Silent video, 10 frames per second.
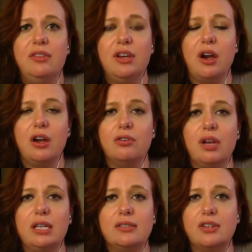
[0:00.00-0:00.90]
There are
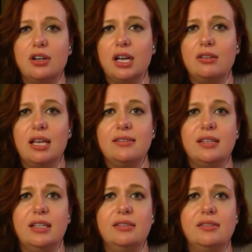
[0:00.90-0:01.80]
great start out
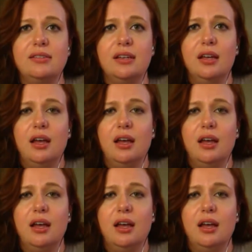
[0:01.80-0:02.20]
lessons,